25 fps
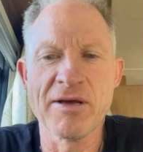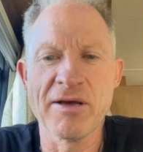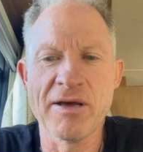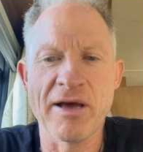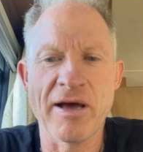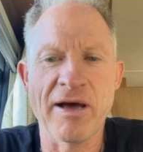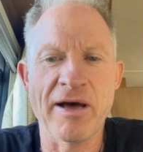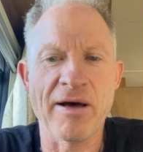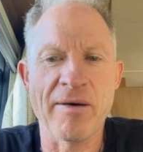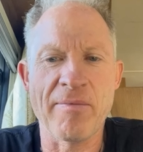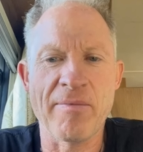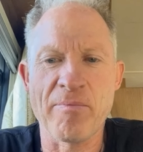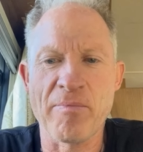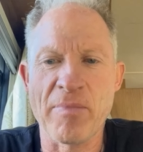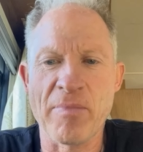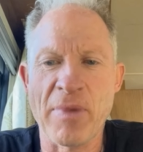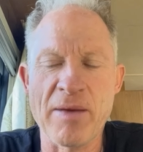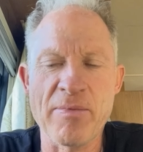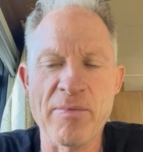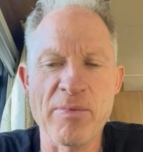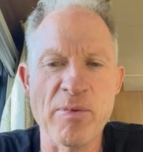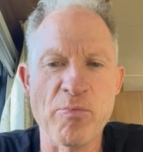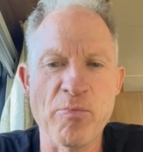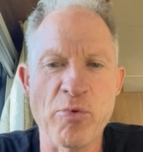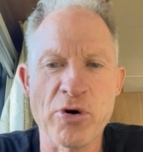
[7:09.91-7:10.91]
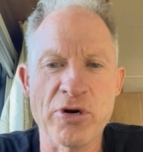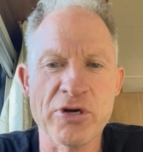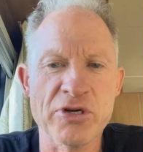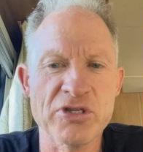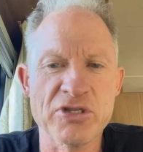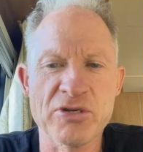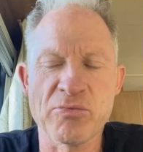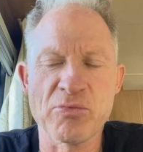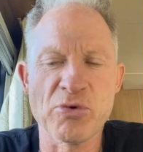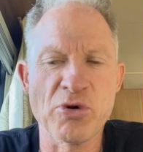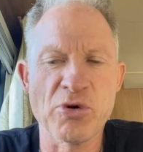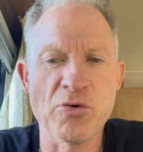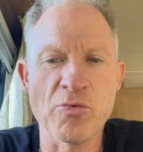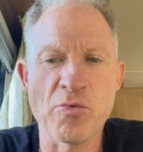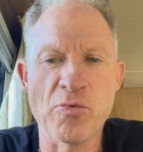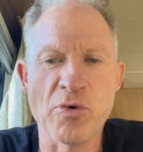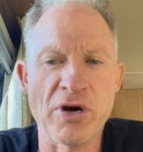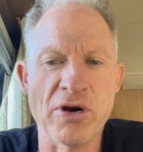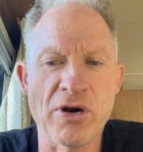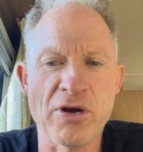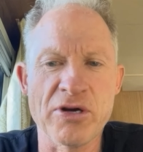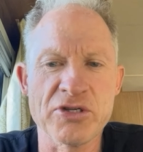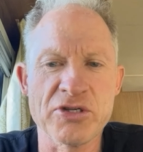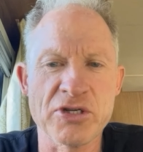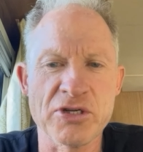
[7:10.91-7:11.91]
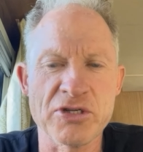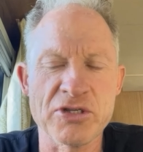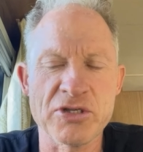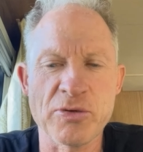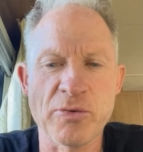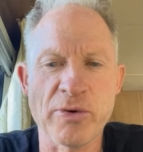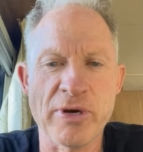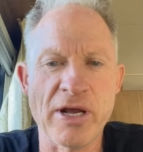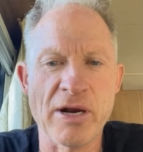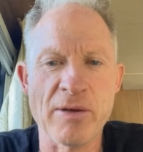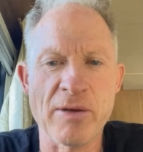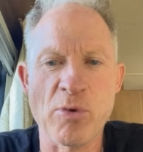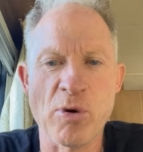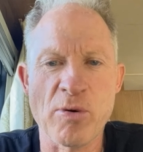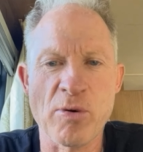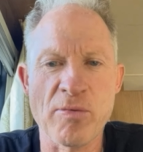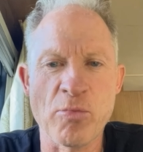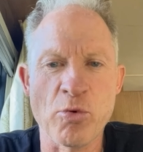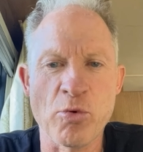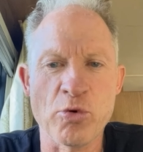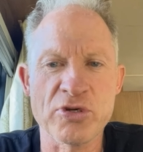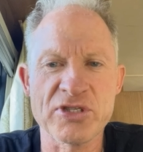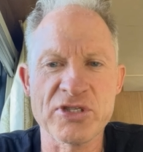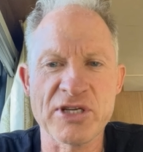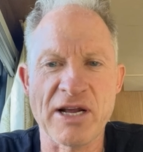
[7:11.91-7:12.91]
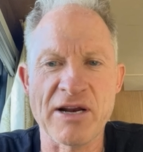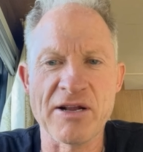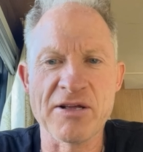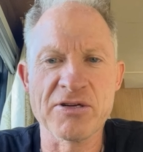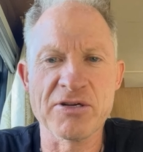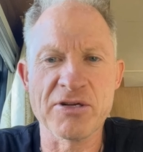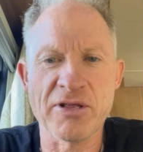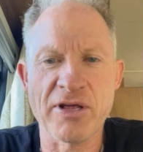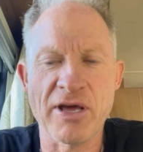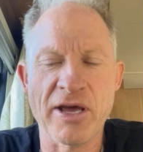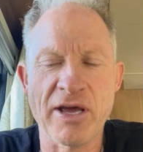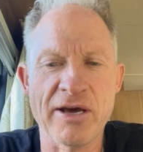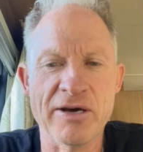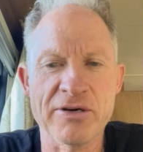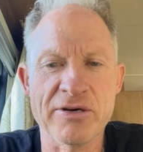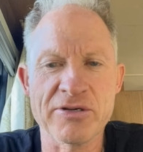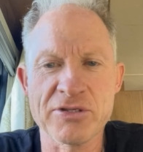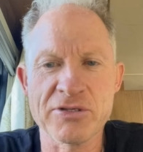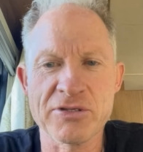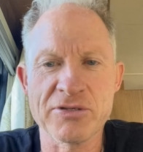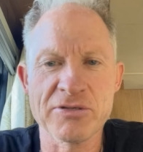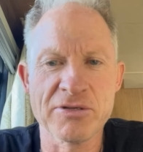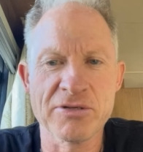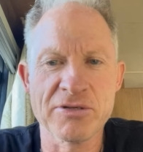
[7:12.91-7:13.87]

maybe putting some new windows in so we get a bit more sun into the house.